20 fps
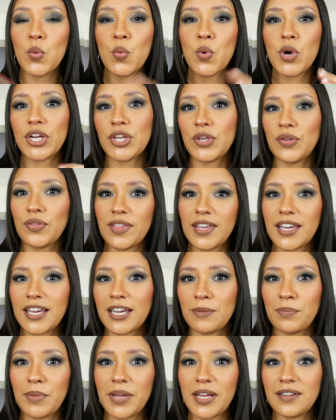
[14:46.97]
what you
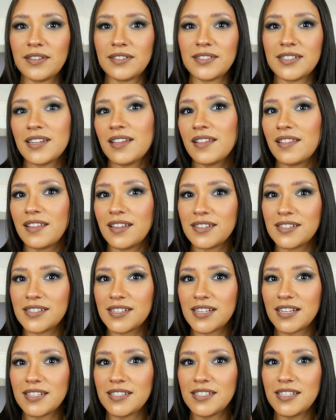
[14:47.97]
think about
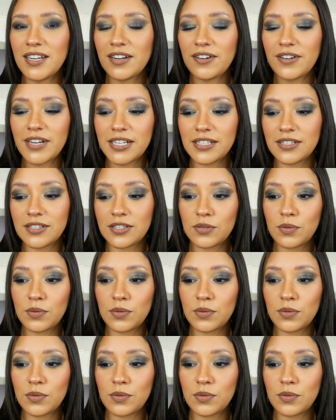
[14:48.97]
this series.